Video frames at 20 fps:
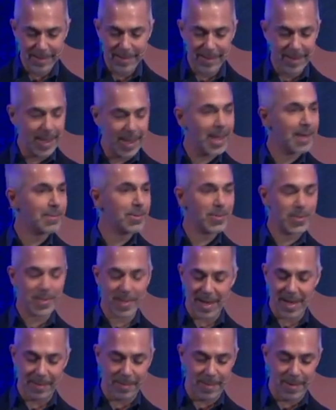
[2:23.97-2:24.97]
The animals
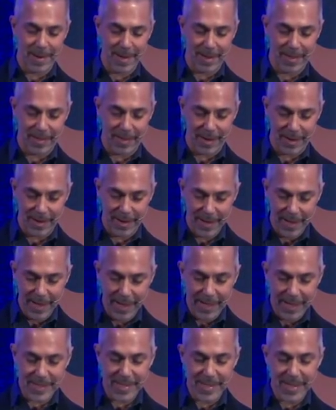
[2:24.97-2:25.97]
typed nothing.
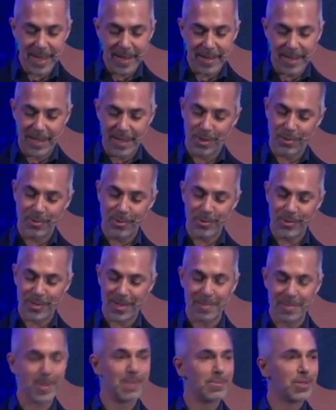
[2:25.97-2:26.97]
Instead, they threw
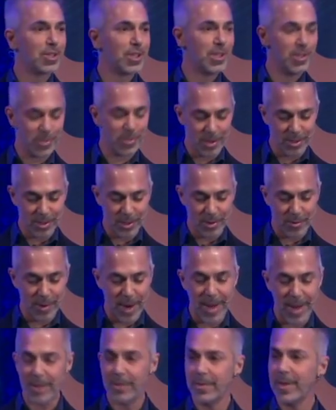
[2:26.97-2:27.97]
some of the machines on the
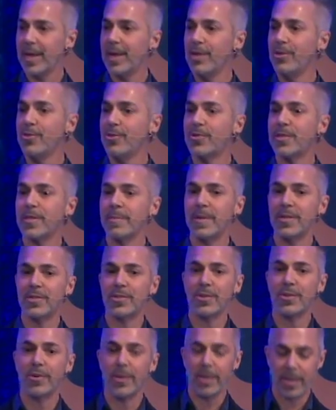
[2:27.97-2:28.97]
ground and used them
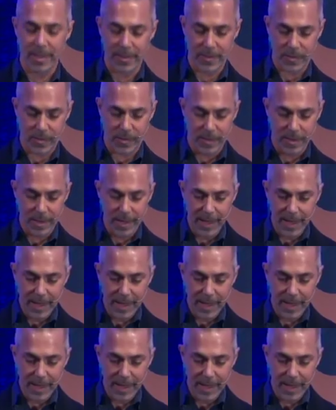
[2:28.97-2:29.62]
as toilets.